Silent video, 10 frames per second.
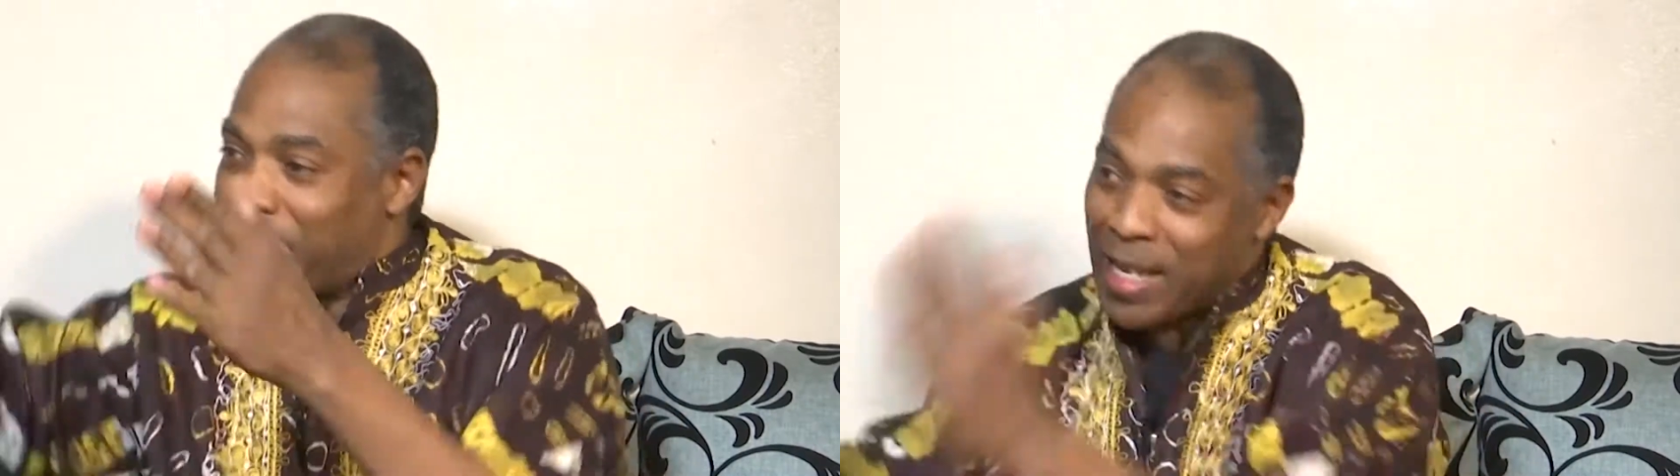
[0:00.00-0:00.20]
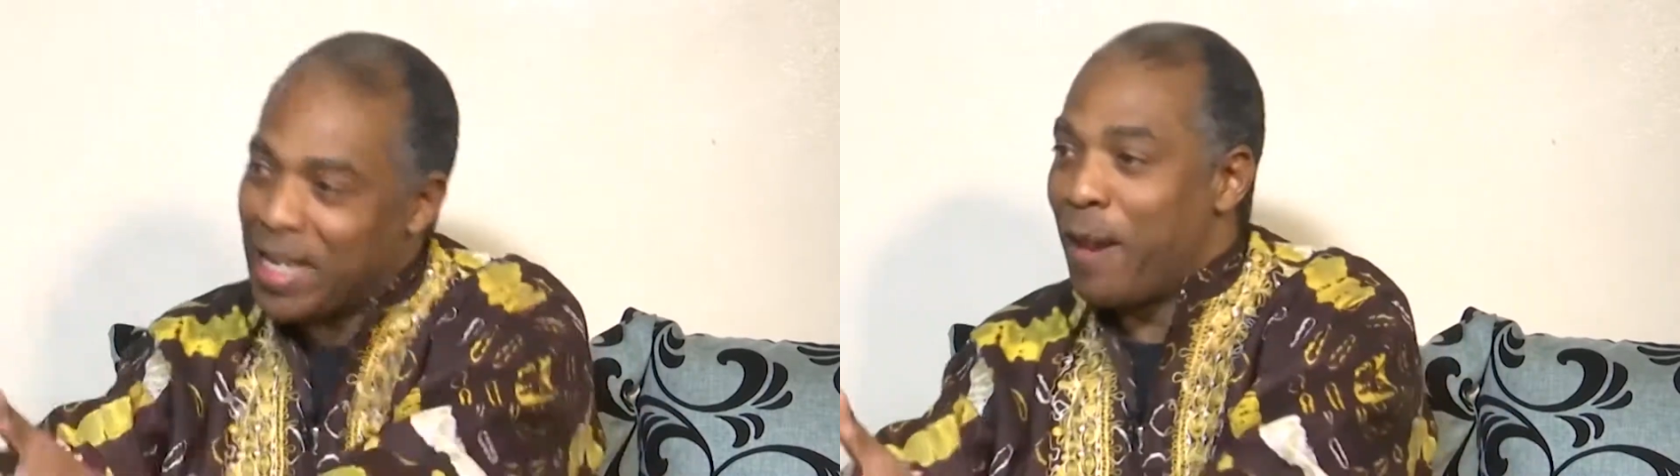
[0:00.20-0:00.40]

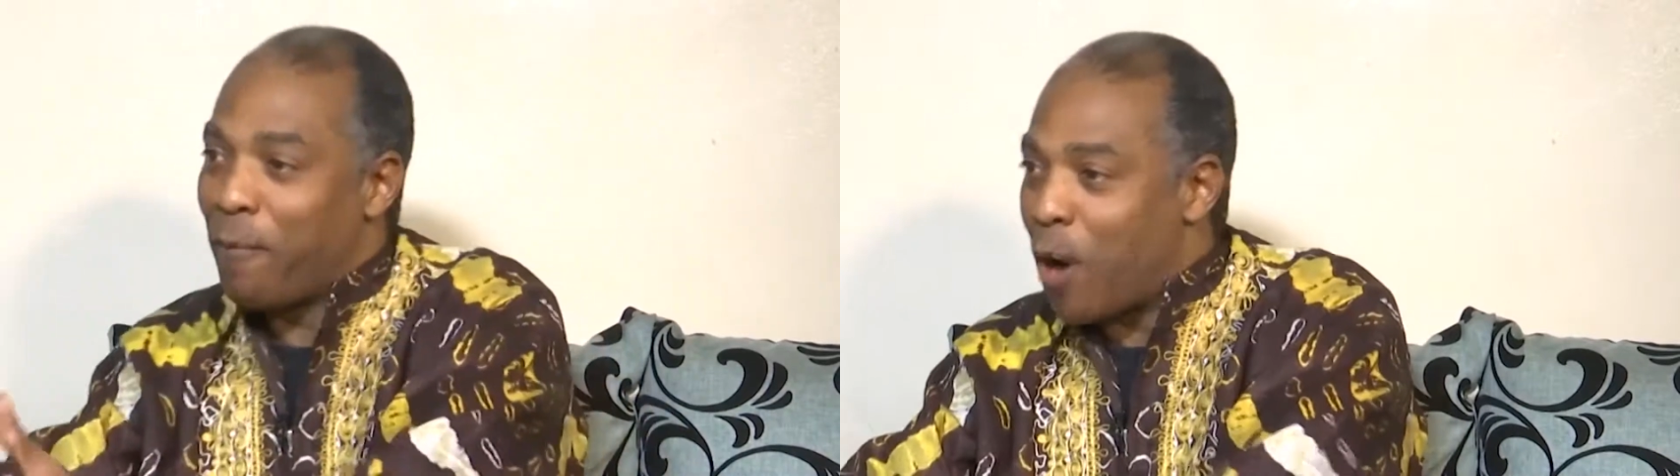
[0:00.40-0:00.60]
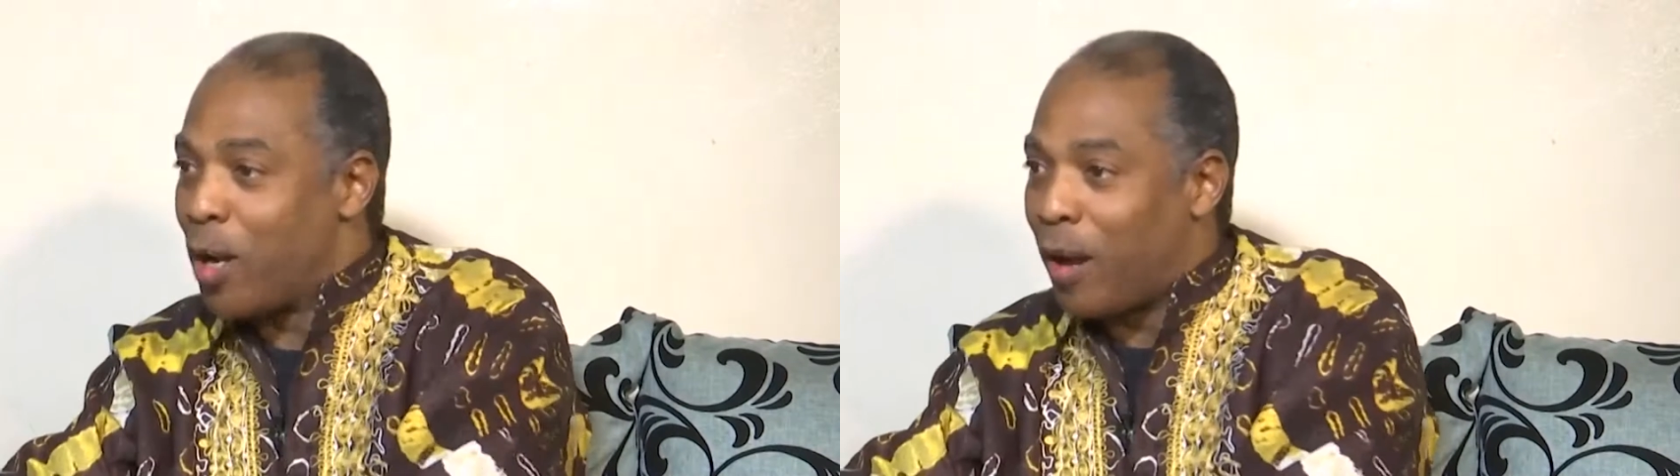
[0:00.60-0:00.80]
sitting in
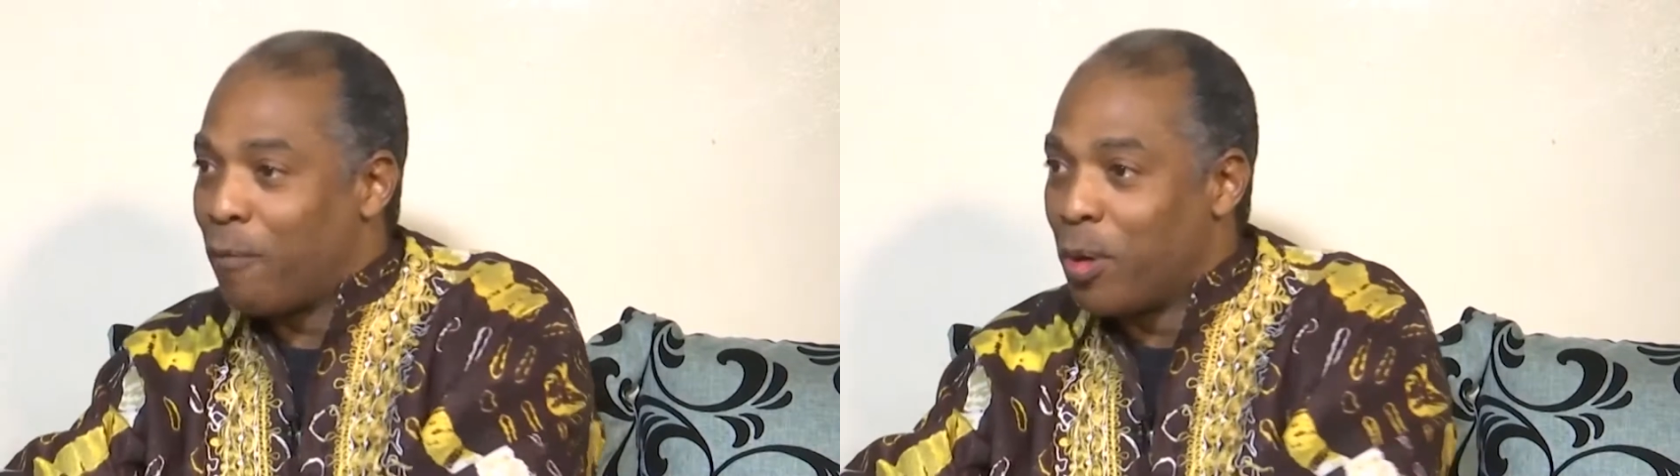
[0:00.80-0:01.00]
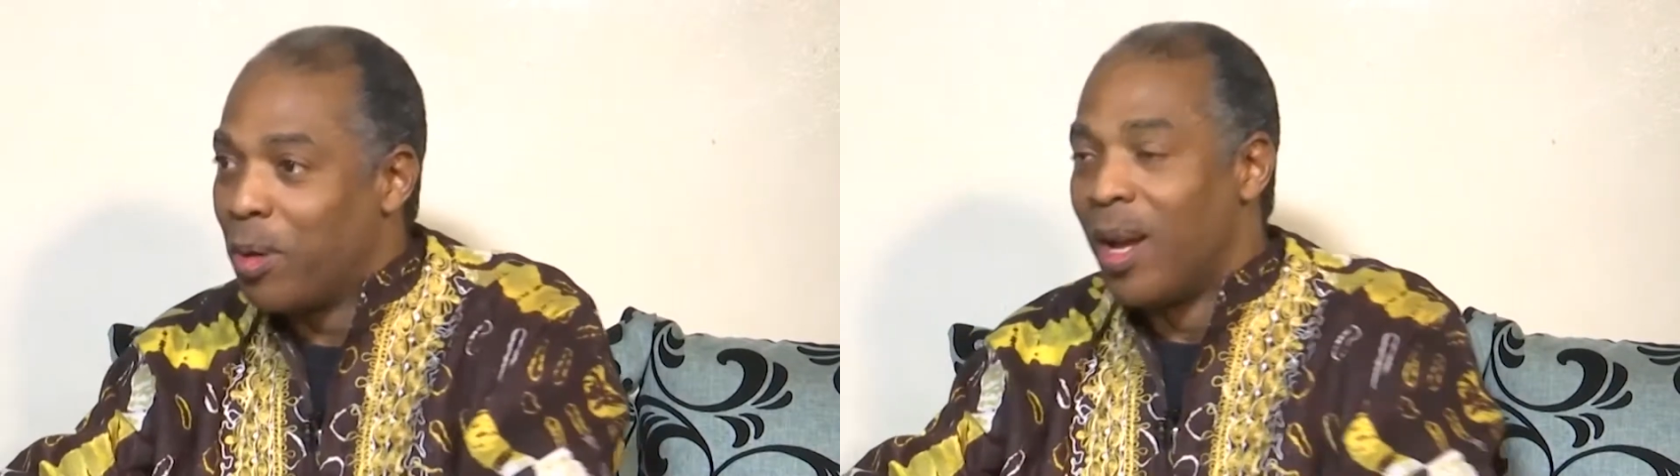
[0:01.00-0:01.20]
front
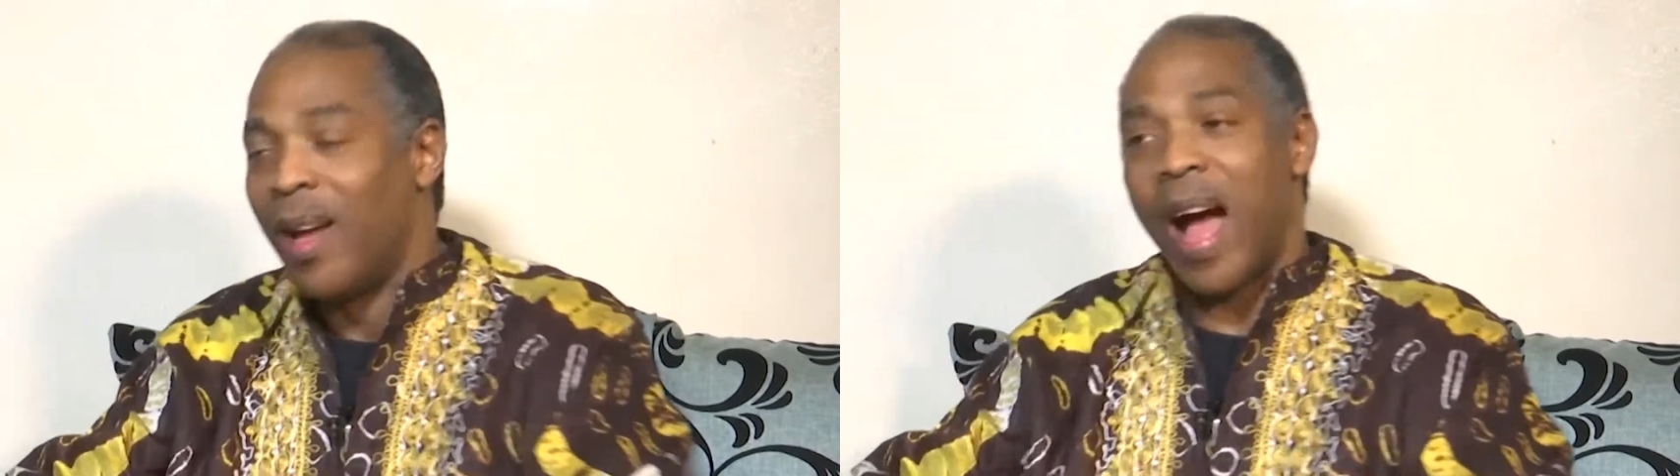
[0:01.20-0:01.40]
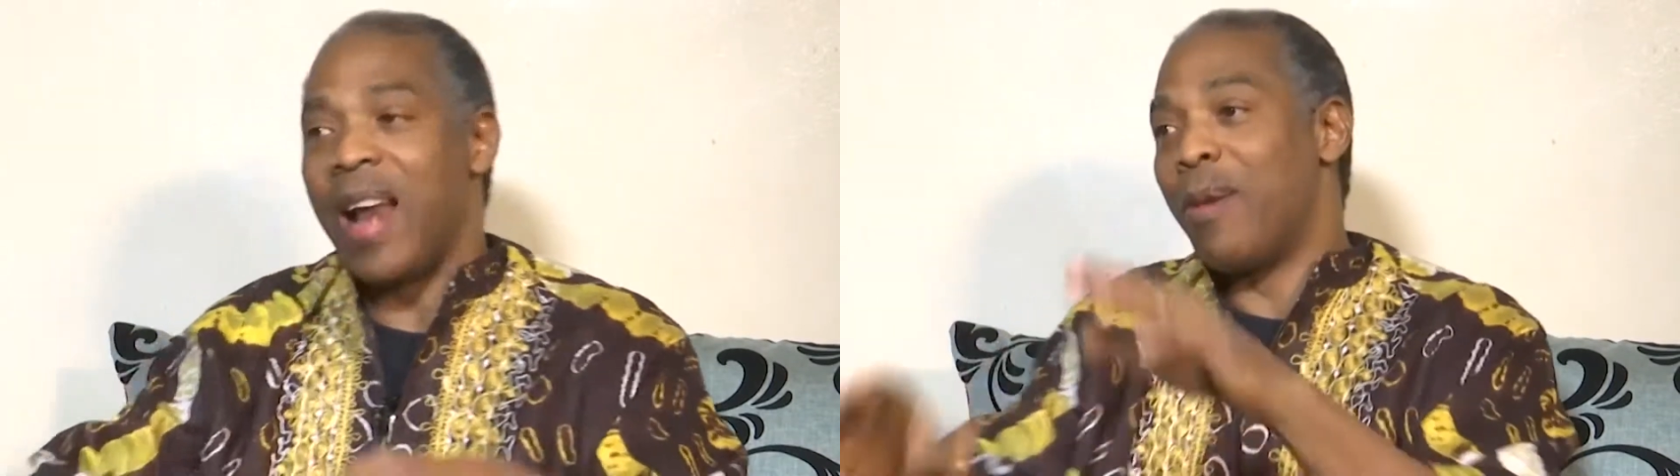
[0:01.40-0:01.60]
of you.
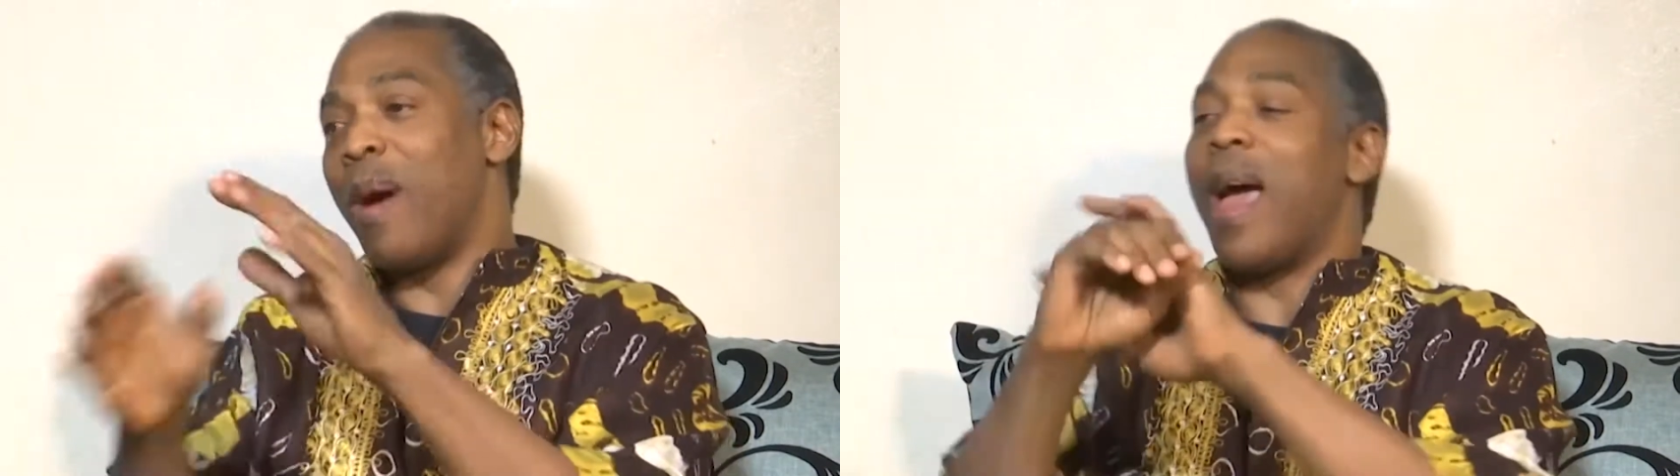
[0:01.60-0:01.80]
And they were